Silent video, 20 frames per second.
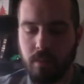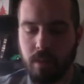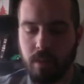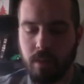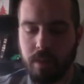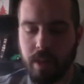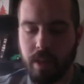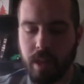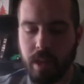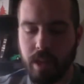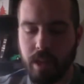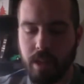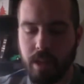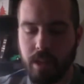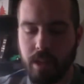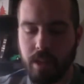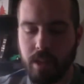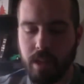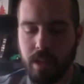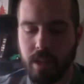That
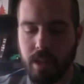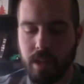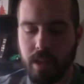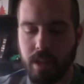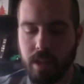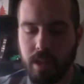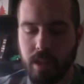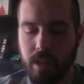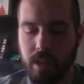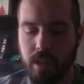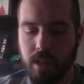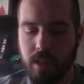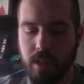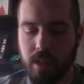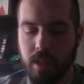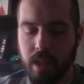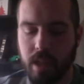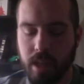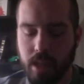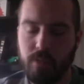is in
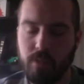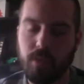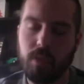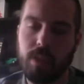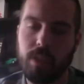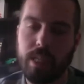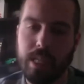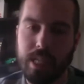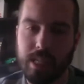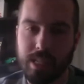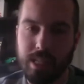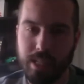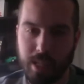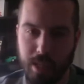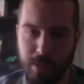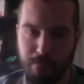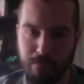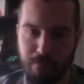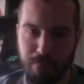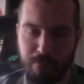Nashville,
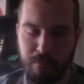Tennessee.